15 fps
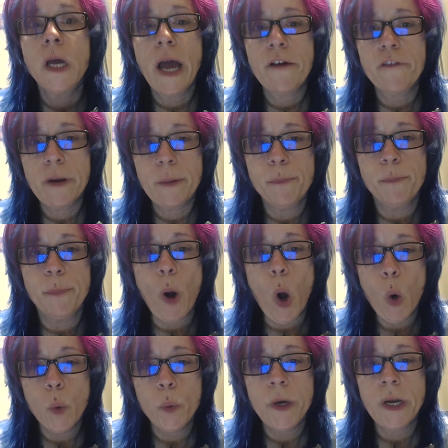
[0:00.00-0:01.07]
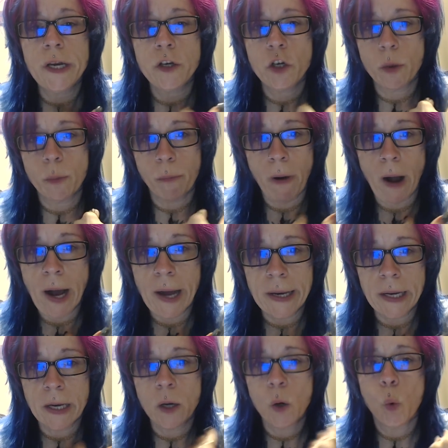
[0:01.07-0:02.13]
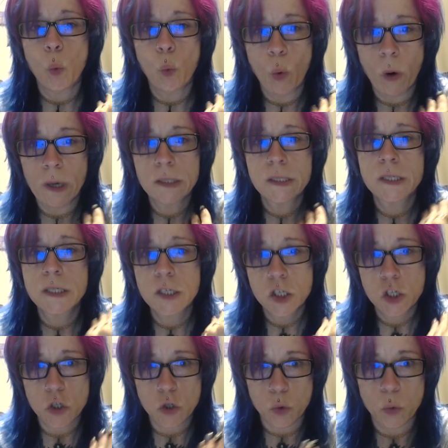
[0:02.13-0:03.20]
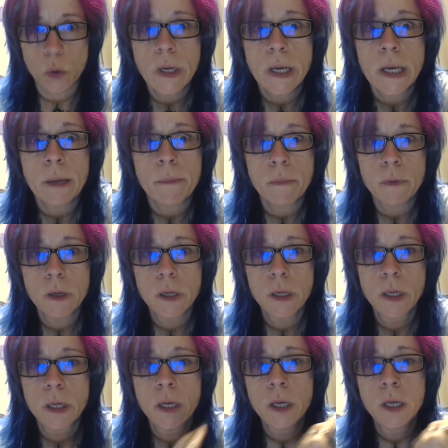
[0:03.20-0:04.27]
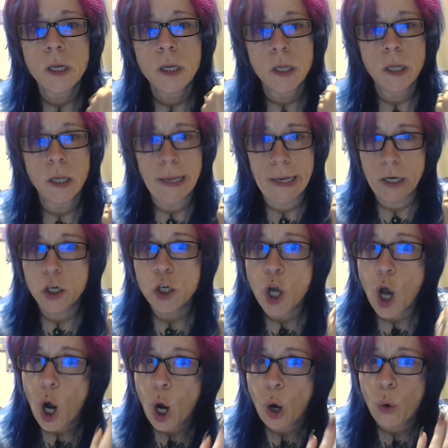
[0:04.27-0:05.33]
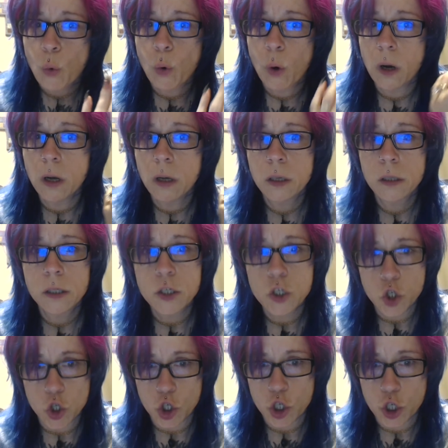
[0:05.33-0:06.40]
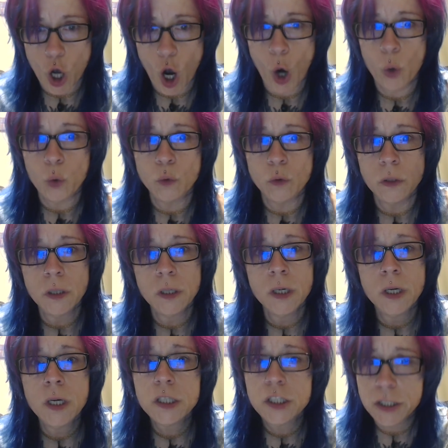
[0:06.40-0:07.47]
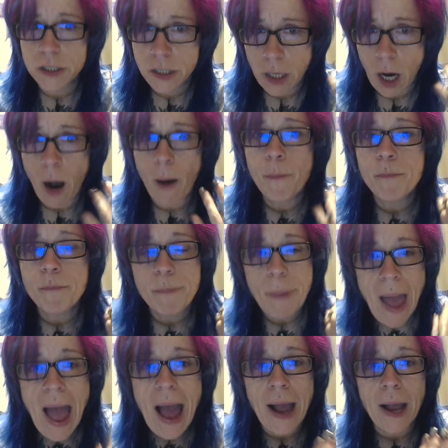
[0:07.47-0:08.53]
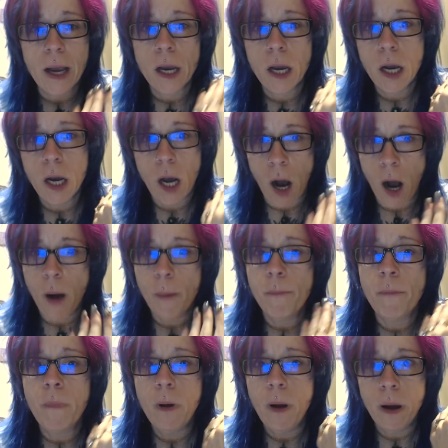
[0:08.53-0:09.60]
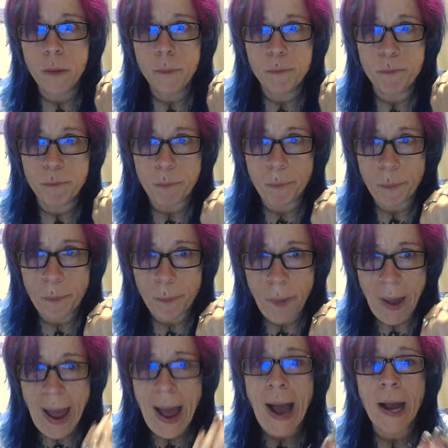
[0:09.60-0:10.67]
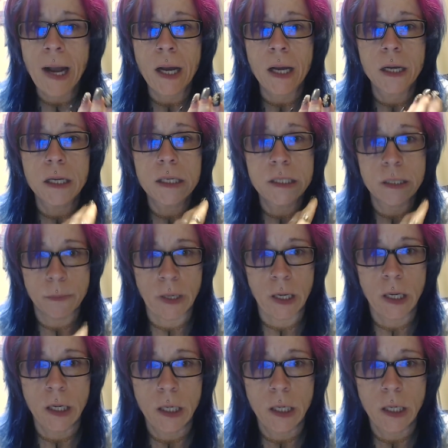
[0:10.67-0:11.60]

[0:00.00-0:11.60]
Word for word: every bone in your body wants to scream, no, don't, just come back, come back to me.